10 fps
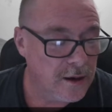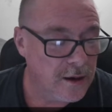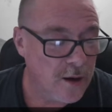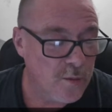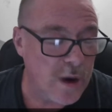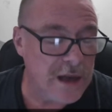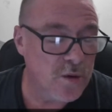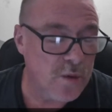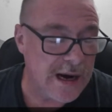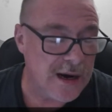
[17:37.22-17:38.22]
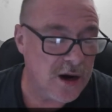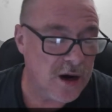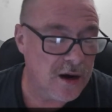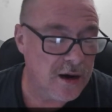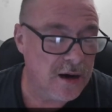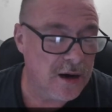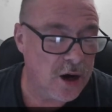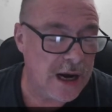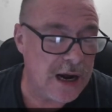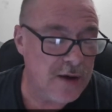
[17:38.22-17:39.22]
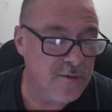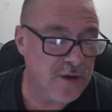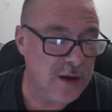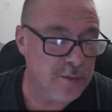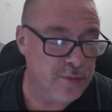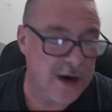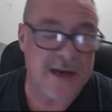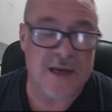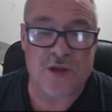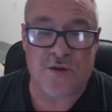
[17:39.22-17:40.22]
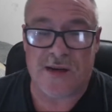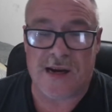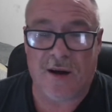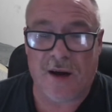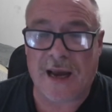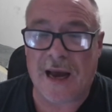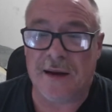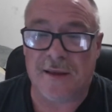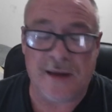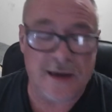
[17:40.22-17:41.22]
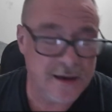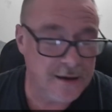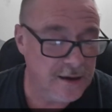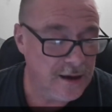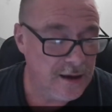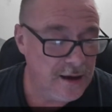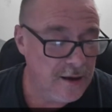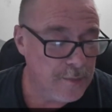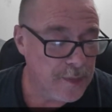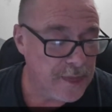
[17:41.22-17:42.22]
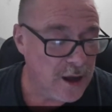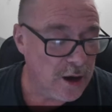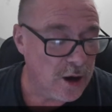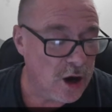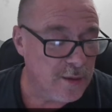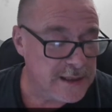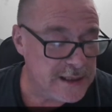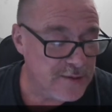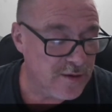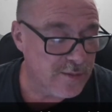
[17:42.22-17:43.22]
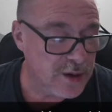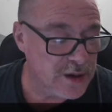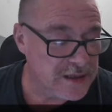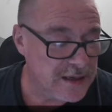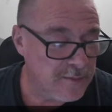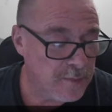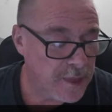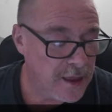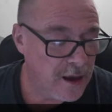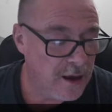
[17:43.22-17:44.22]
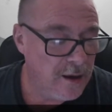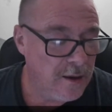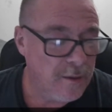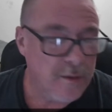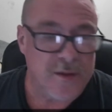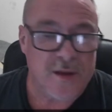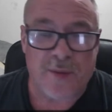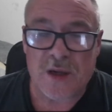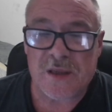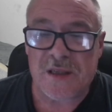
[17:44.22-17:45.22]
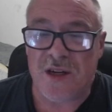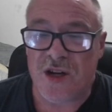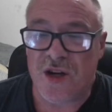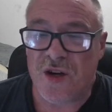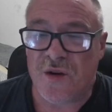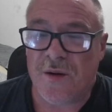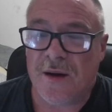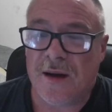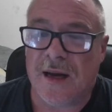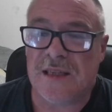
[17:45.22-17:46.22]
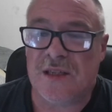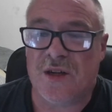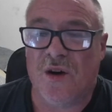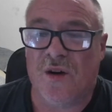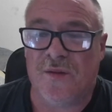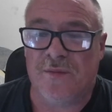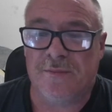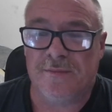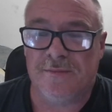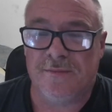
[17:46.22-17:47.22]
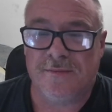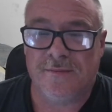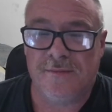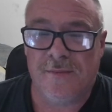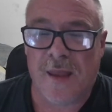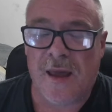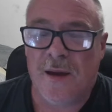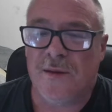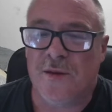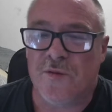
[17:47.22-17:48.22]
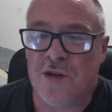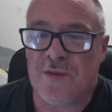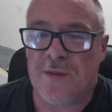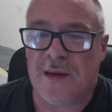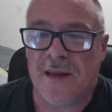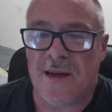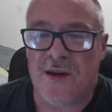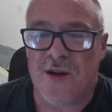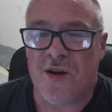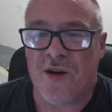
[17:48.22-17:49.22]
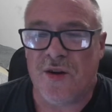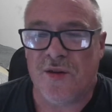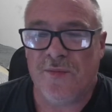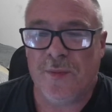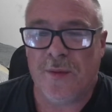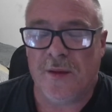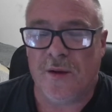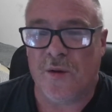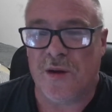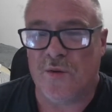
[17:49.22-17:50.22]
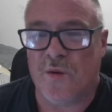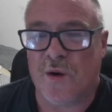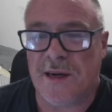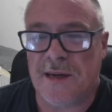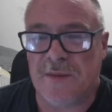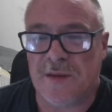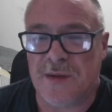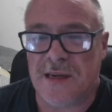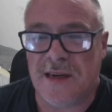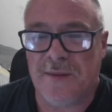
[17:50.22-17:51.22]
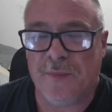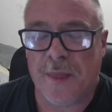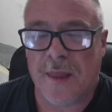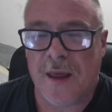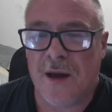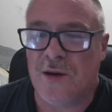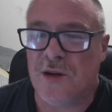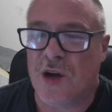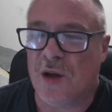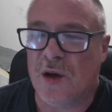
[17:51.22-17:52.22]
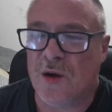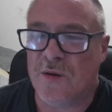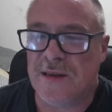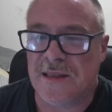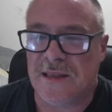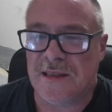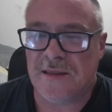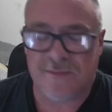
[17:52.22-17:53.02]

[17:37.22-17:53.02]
I'm well aware I have a brain injury now. I can't think. I'm a different person. The person you knew has gone. The Rich Mclean you knew, or you wanted him to be, no longer exists.